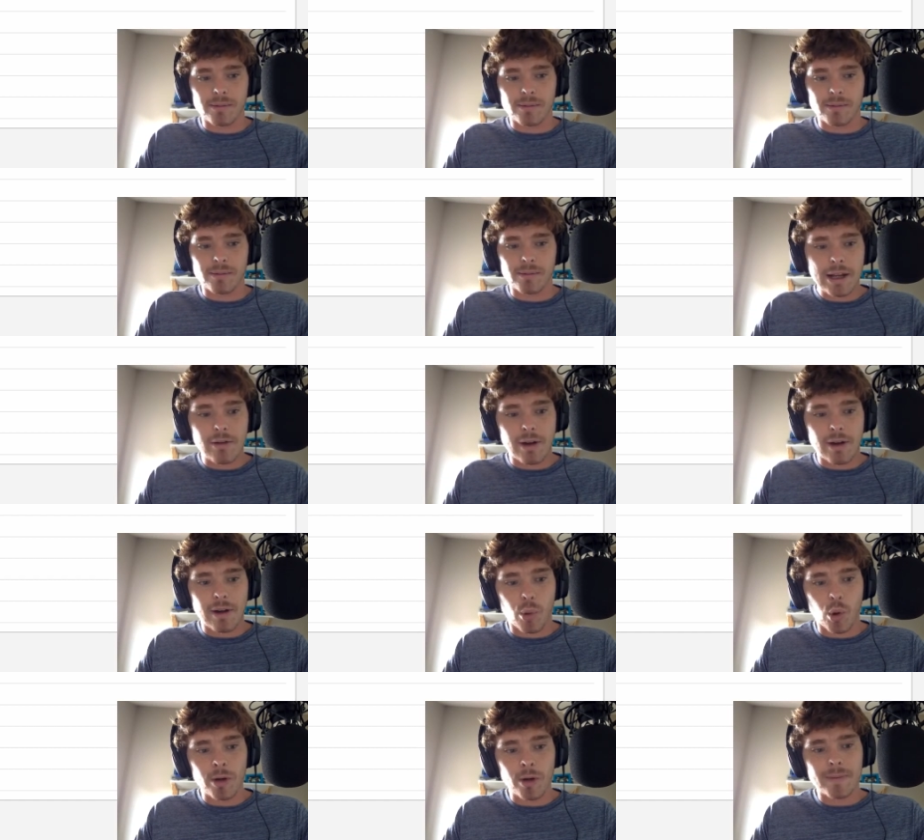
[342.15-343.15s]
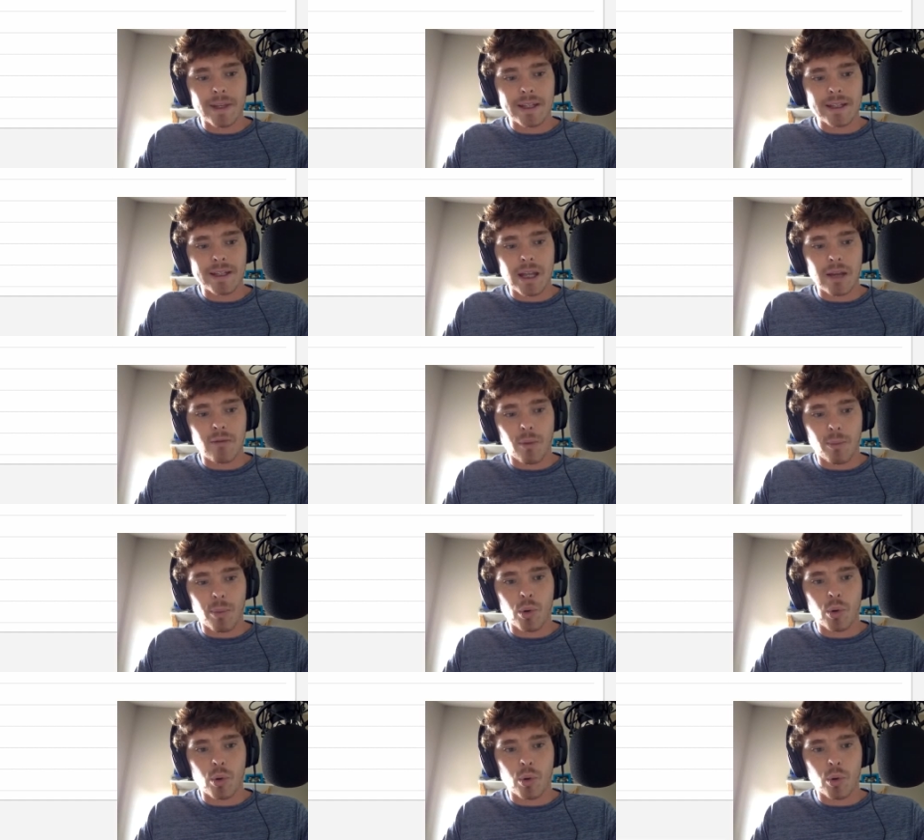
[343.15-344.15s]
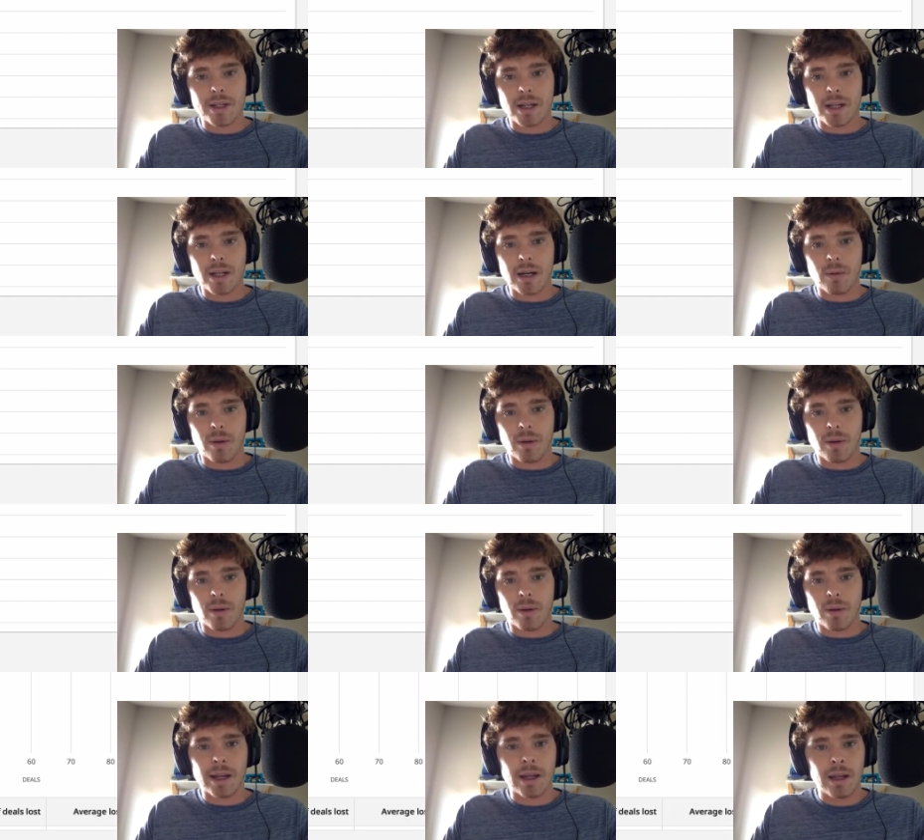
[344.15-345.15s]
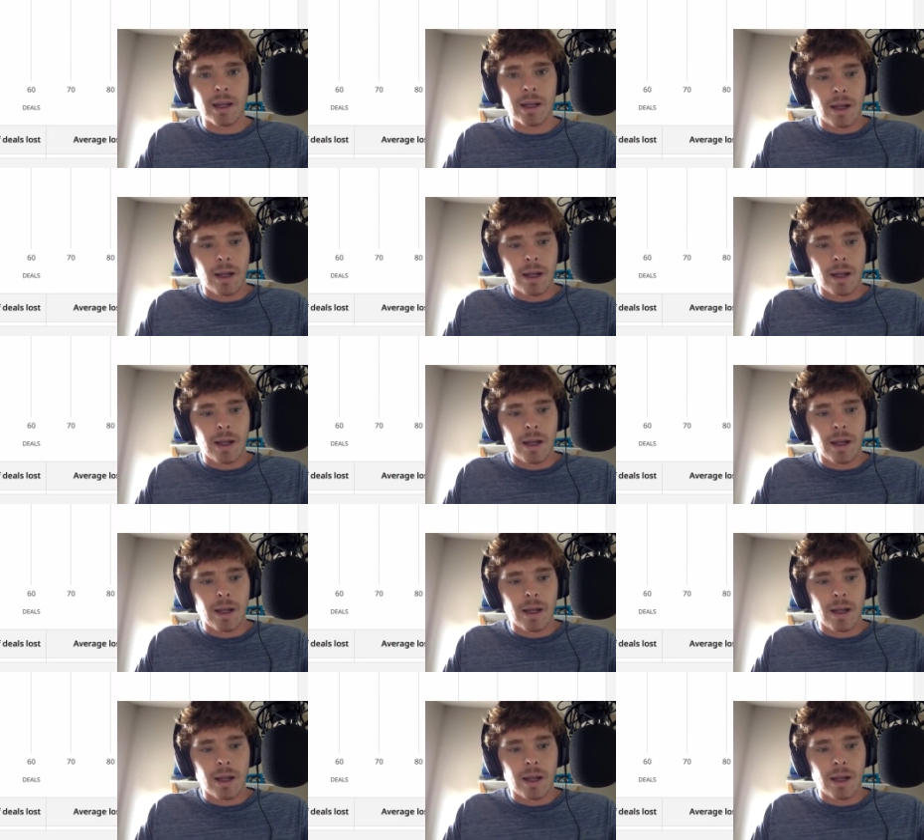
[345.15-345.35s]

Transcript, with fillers: So a really great report is the report, uh, where am I going?